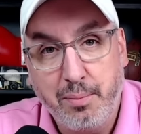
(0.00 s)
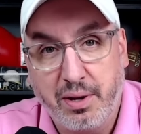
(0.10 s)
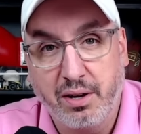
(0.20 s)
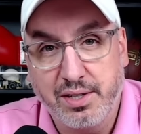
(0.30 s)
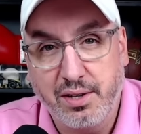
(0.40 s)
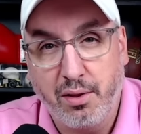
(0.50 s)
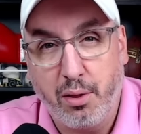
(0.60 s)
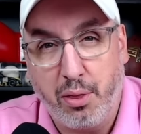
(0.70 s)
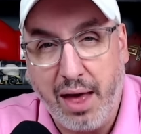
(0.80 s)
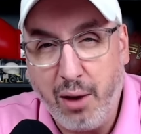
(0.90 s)
because
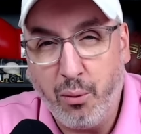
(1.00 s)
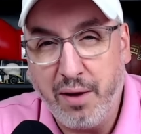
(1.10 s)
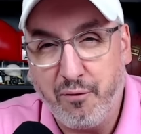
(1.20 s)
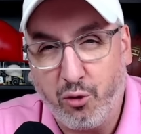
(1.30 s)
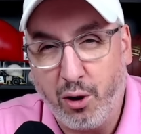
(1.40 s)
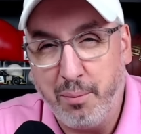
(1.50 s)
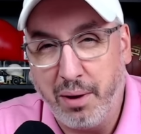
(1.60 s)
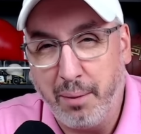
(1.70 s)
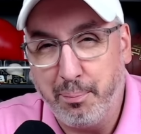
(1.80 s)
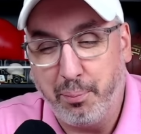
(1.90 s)
that went
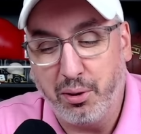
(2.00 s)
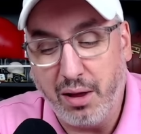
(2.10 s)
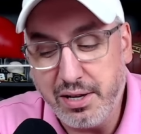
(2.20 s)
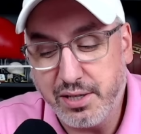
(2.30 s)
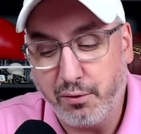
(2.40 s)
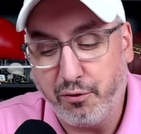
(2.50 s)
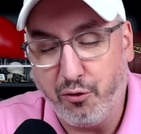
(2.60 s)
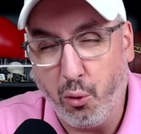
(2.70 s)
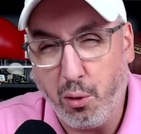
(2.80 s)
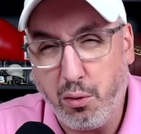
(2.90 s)
from a plus
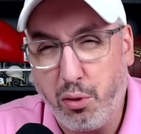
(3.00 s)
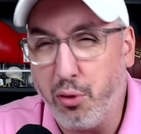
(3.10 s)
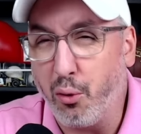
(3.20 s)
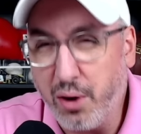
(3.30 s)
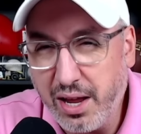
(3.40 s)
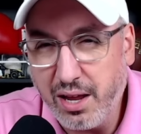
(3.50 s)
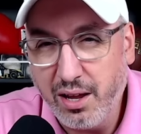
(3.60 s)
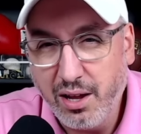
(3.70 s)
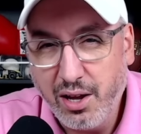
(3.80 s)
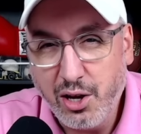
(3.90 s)
four
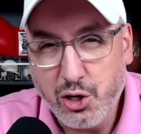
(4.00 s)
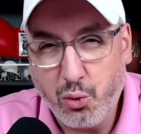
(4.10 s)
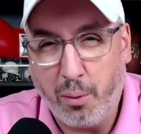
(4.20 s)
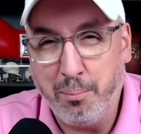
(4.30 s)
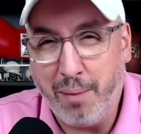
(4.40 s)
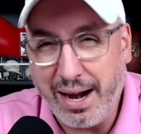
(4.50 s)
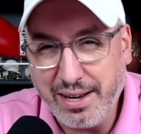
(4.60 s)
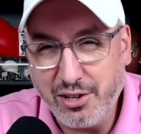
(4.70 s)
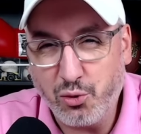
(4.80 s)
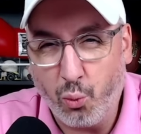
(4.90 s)
thirty to a
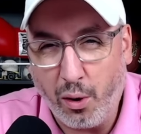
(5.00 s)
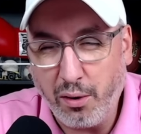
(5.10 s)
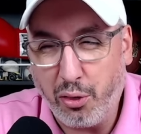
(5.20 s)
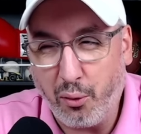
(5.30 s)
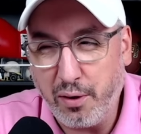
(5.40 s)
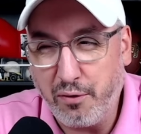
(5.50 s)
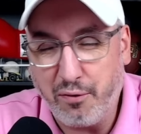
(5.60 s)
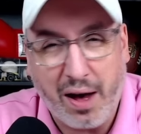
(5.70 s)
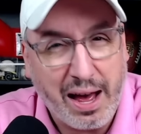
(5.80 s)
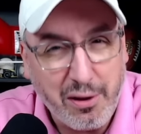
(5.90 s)
minus one
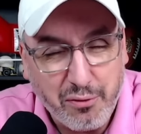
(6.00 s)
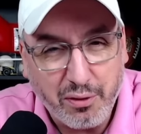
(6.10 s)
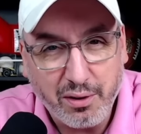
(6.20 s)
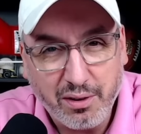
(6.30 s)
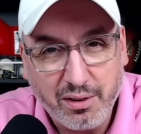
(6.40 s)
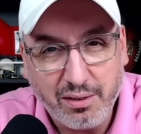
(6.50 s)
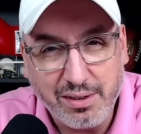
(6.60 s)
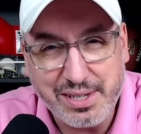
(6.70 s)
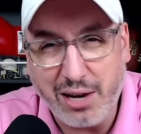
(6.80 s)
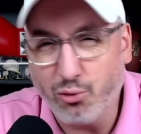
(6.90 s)
thirty-five?
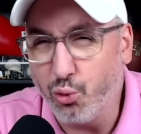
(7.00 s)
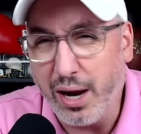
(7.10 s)
Is that